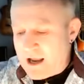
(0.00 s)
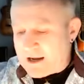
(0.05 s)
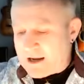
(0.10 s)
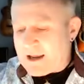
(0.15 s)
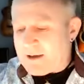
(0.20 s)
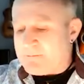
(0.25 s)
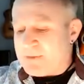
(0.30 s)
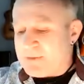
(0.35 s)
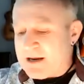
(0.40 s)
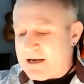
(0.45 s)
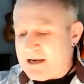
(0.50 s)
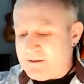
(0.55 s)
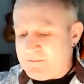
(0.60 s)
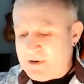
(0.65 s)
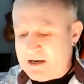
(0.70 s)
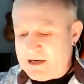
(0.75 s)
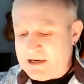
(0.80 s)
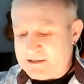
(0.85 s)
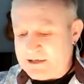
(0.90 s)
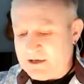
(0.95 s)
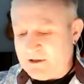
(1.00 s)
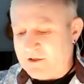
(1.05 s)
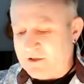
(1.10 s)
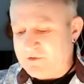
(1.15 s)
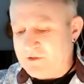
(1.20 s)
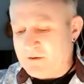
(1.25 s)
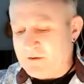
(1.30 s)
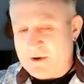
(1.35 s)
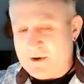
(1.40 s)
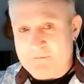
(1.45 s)
Kept beating till I
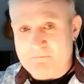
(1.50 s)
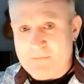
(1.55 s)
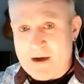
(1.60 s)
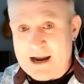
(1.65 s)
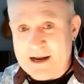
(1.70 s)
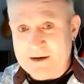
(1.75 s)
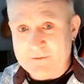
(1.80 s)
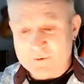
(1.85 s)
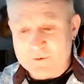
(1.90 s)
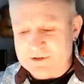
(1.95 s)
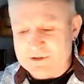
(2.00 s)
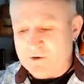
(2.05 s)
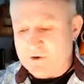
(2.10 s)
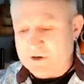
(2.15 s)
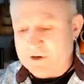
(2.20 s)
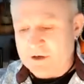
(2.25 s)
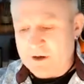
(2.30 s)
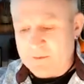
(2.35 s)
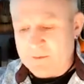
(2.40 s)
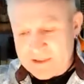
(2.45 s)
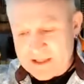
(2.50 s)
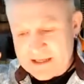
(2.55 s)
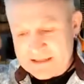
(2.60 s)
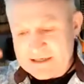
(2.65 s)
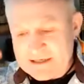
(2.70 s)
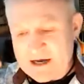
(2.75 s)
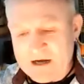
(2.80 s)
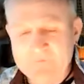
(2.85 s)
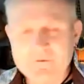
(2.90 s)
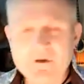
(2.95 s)
thought my mind was going numb. And that's
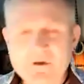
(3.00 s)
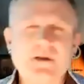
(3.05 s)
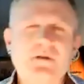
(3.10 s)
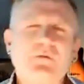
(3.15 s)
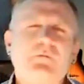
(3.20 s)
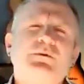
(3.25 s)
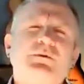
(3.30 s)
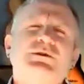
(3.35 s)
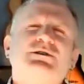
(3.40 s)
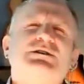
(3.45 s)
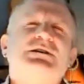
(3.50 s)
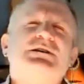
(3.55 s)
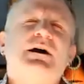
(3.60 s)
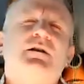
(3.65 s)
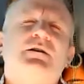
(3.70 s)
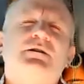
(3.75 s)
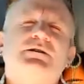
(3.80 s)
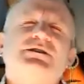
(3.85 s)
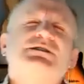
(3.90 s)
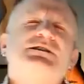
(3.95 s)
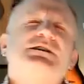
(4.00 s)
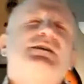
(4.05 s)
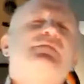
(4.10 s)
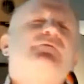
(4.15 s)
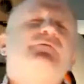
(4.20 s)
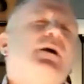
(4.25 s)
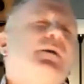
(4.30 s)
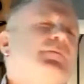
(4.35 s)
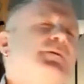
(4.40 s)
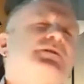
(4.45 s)
kind of it. You just kind of just
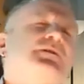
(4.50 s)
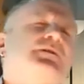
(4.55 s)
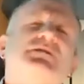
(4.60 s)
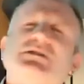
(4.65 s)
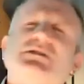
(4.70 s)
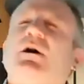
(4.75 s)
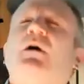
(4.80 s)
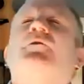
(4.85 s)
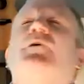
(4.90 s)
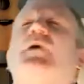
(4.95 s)
give up and you just go